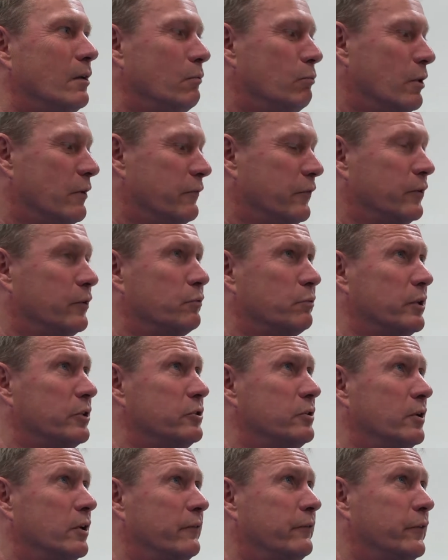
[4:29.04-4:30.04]
What, for
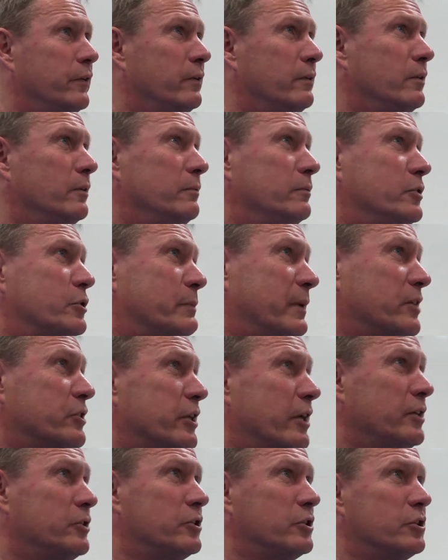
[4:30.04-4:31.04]
grid, for
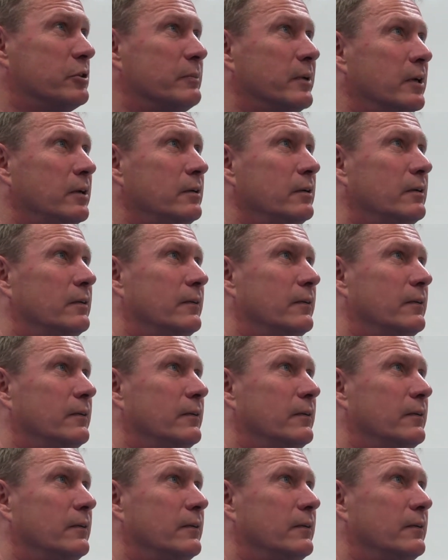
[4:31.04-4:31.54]
spectators, you mean?